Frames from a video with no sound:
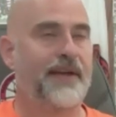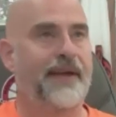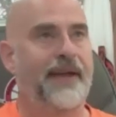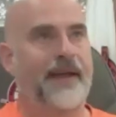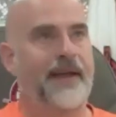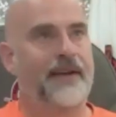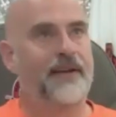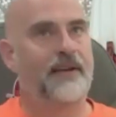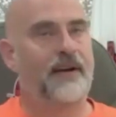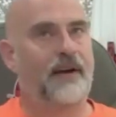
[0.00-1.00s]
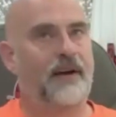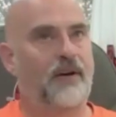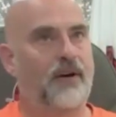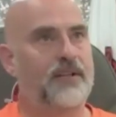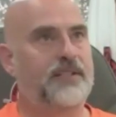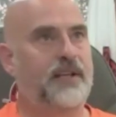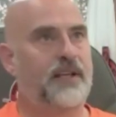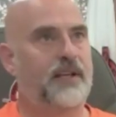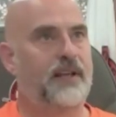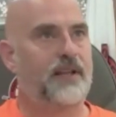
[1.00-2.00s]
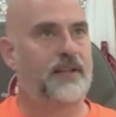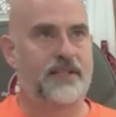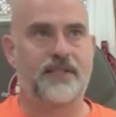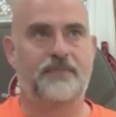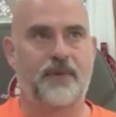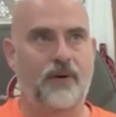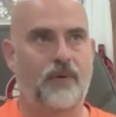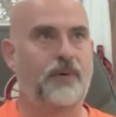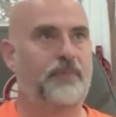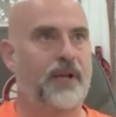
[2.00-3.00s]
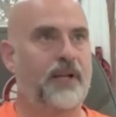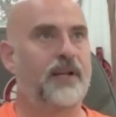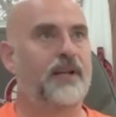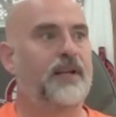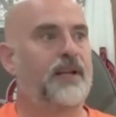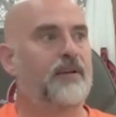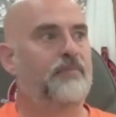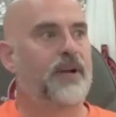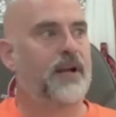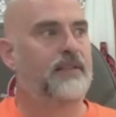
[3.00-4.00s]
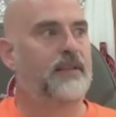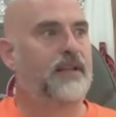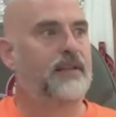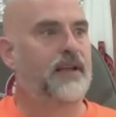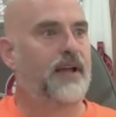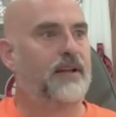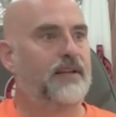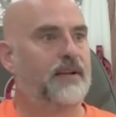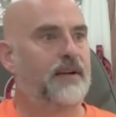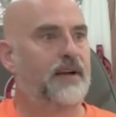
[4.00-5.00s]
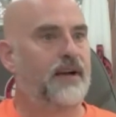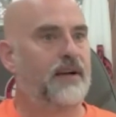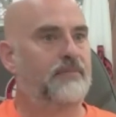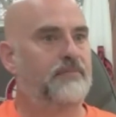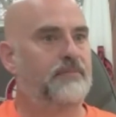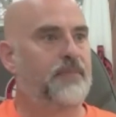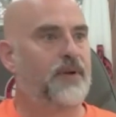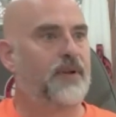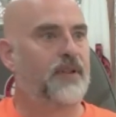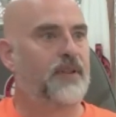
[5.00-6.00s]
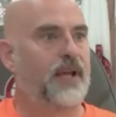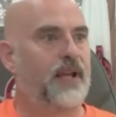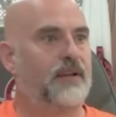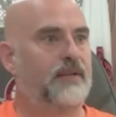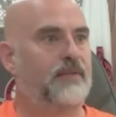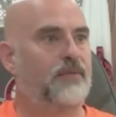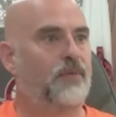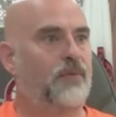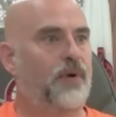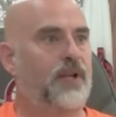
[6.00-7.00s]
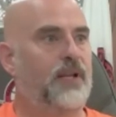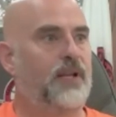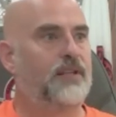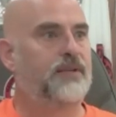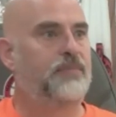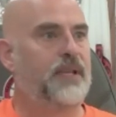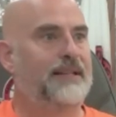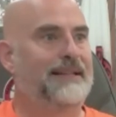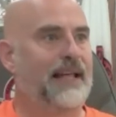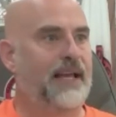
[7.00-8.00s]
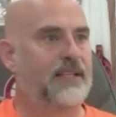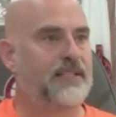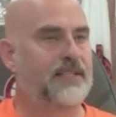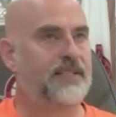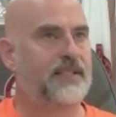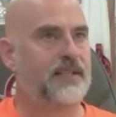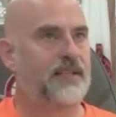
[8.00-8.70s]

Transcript: And honestly, this is my own opinion, but I think that that we need to be less